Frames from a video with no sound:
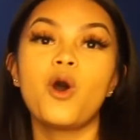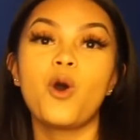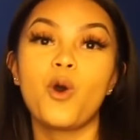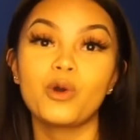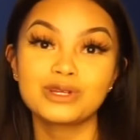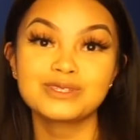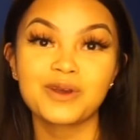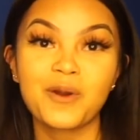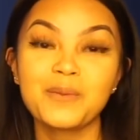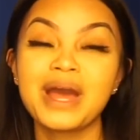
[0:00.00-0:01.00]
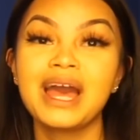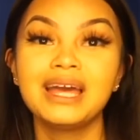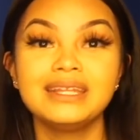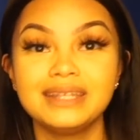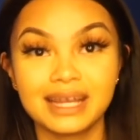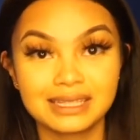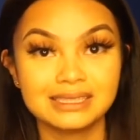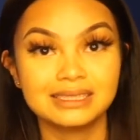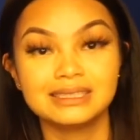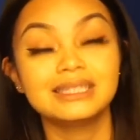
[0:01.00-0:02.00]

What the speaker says: horoscope necklaces.